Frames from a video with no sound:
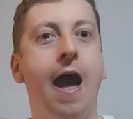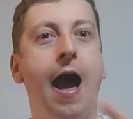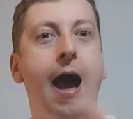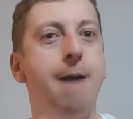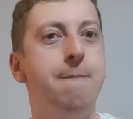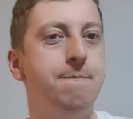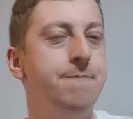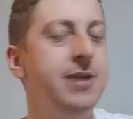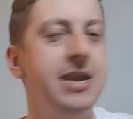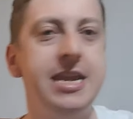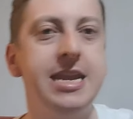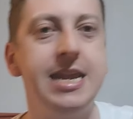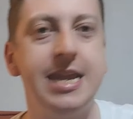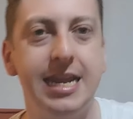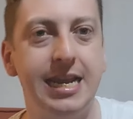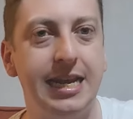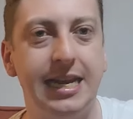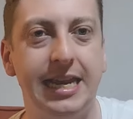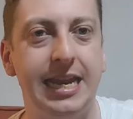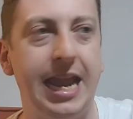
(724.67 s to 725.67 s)

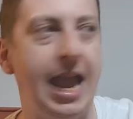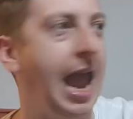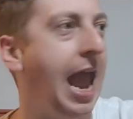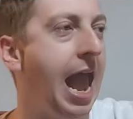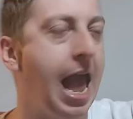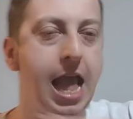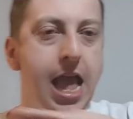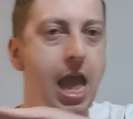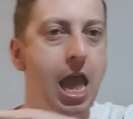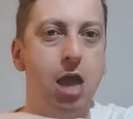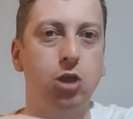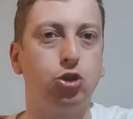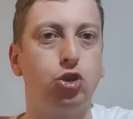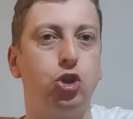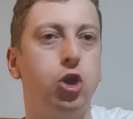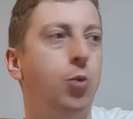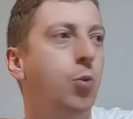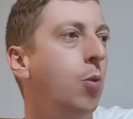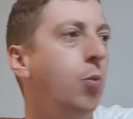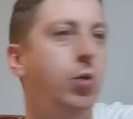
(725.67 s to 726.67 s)
Immediately,
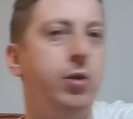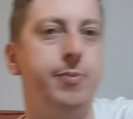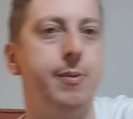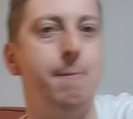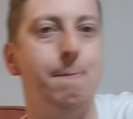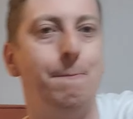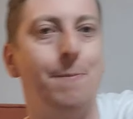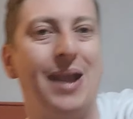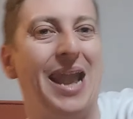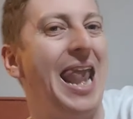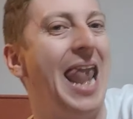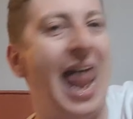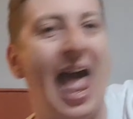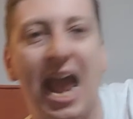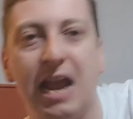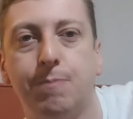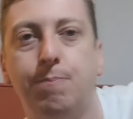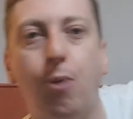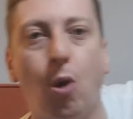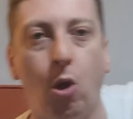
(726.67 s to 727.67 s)
someone would have been
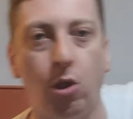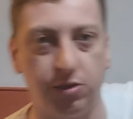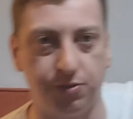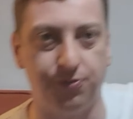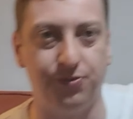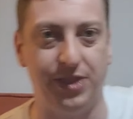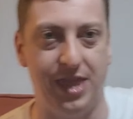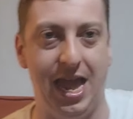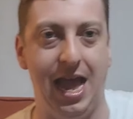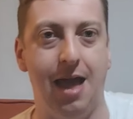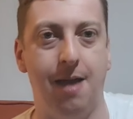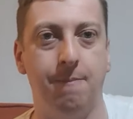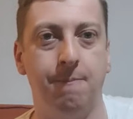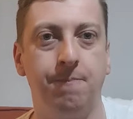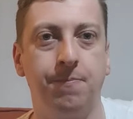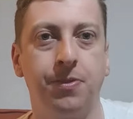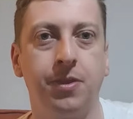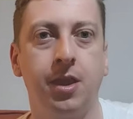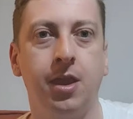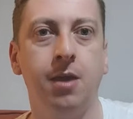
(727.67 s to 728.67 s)
blackballed for that.
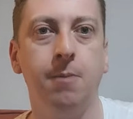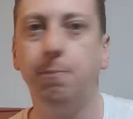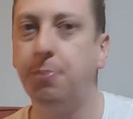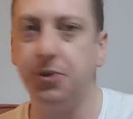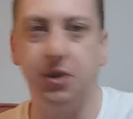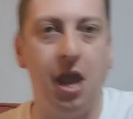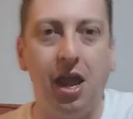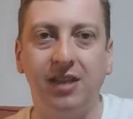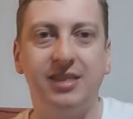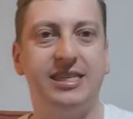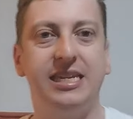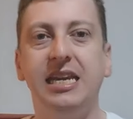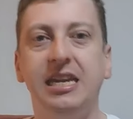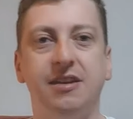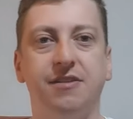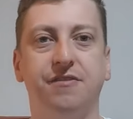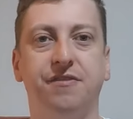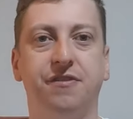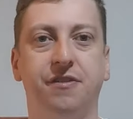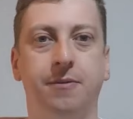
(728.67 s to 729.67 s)
But not
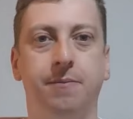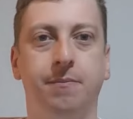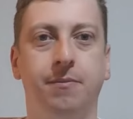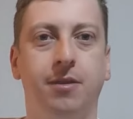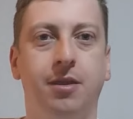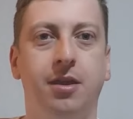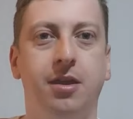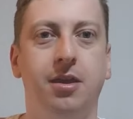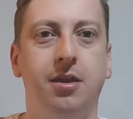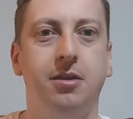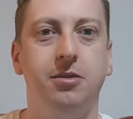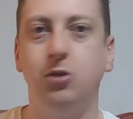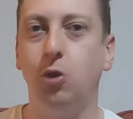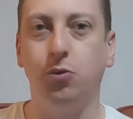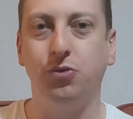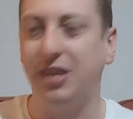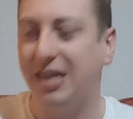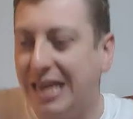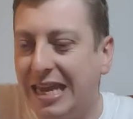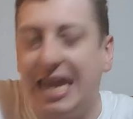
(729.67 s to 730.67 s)
Dave.
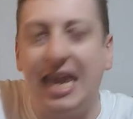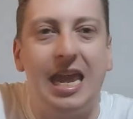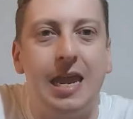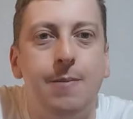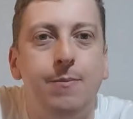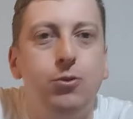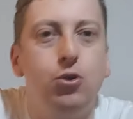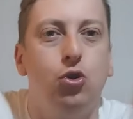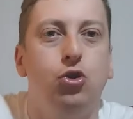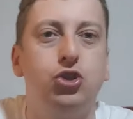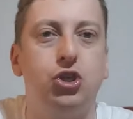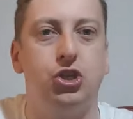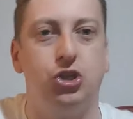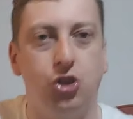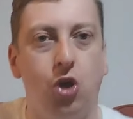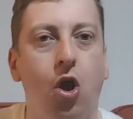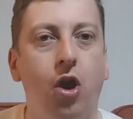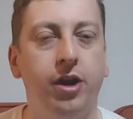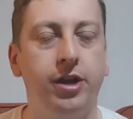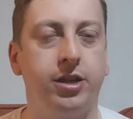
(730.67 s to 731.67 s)
No, they keep using his
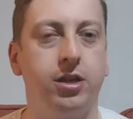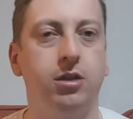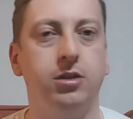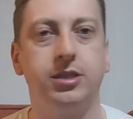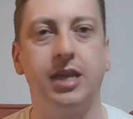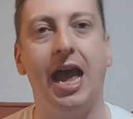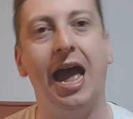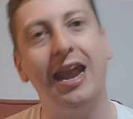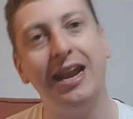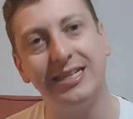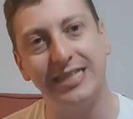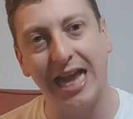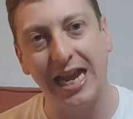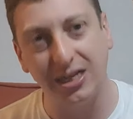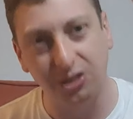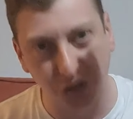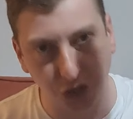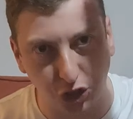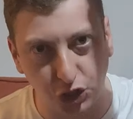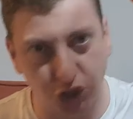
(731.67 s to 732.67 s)
articles, and it's
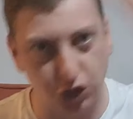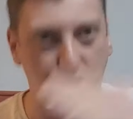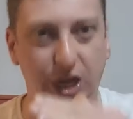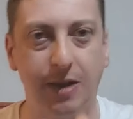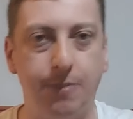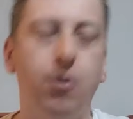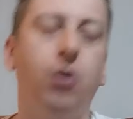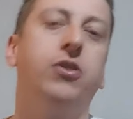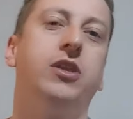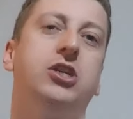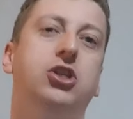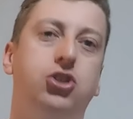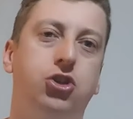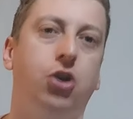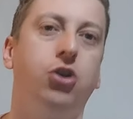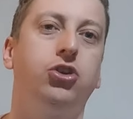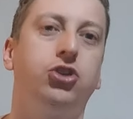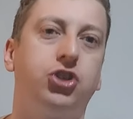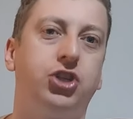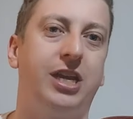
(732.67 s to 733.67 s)
actually shame on these
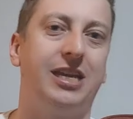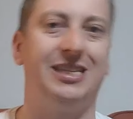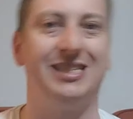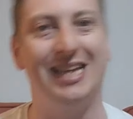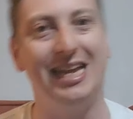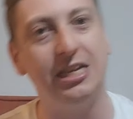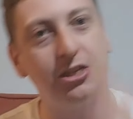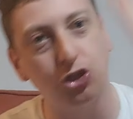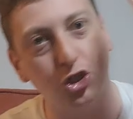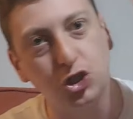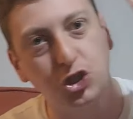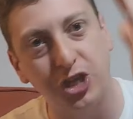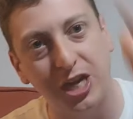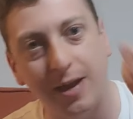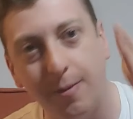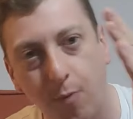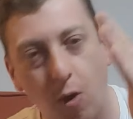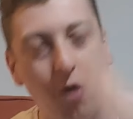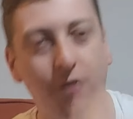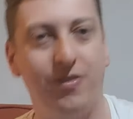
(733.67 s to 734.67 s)
dirt sheets. It's
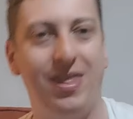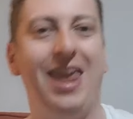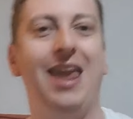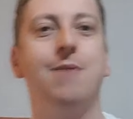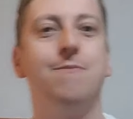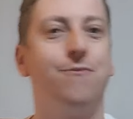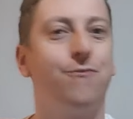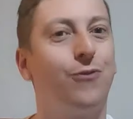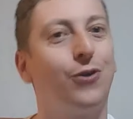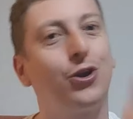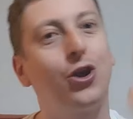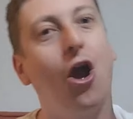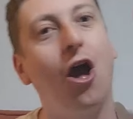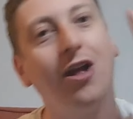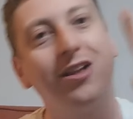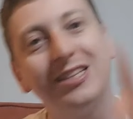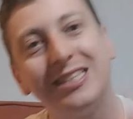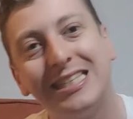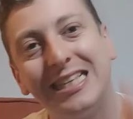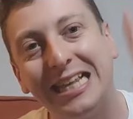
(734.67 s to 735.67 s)
shame on them for
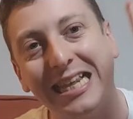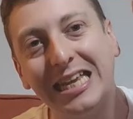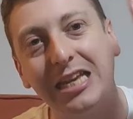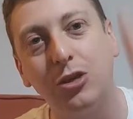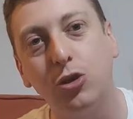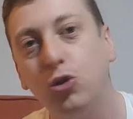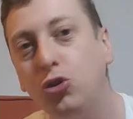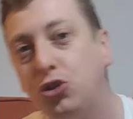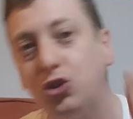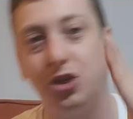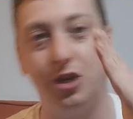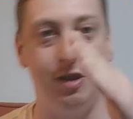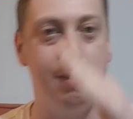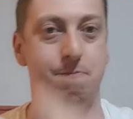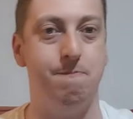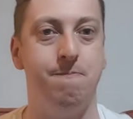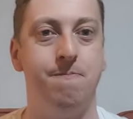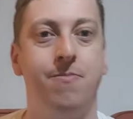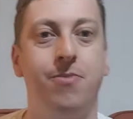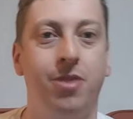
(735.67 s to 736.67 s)
constantly using him.
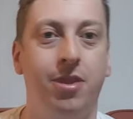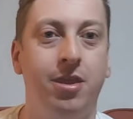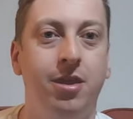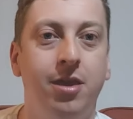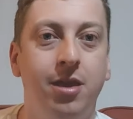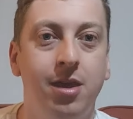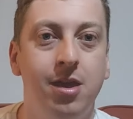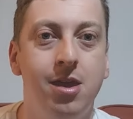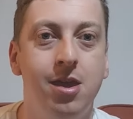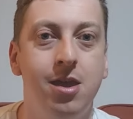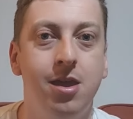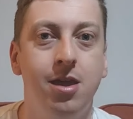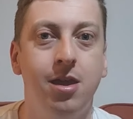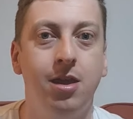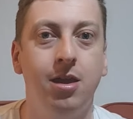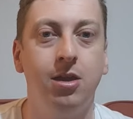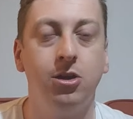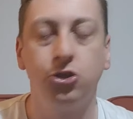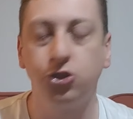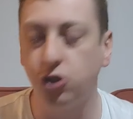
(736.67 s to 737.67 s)

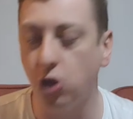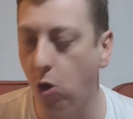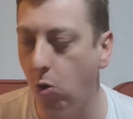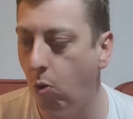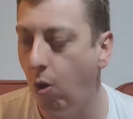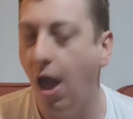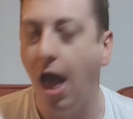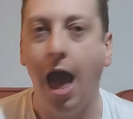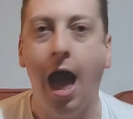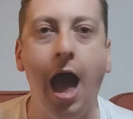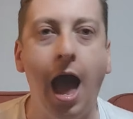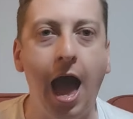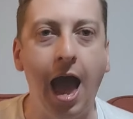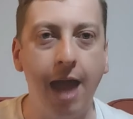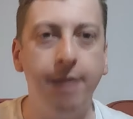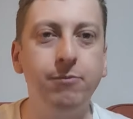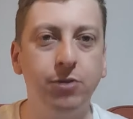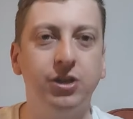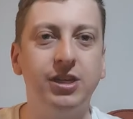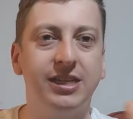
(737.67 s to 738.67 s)
So,
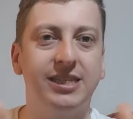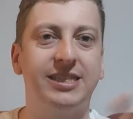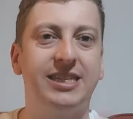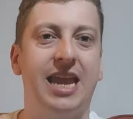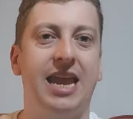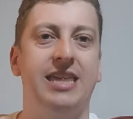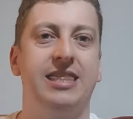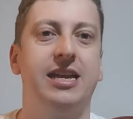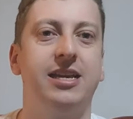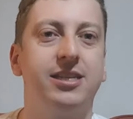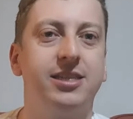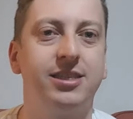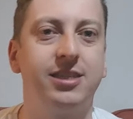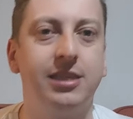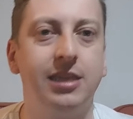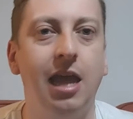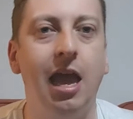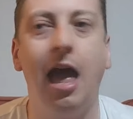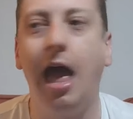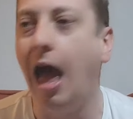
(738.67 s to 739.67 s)
I'm going to say this.